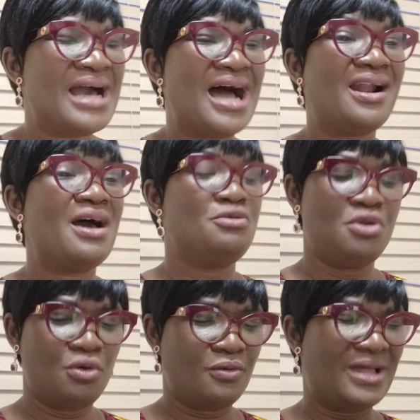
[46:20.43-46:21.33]
uh,
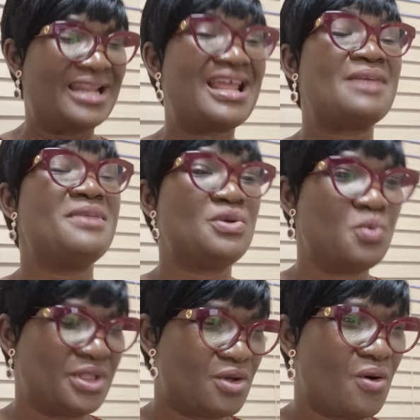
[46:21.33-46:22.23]
you know, alignment
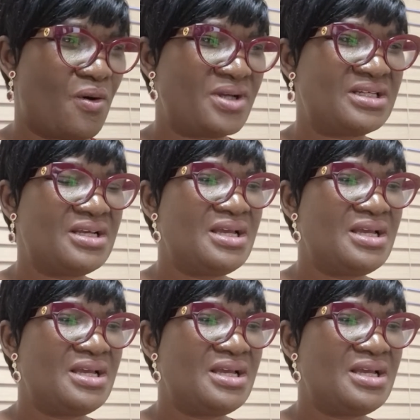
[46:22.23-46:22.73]
with God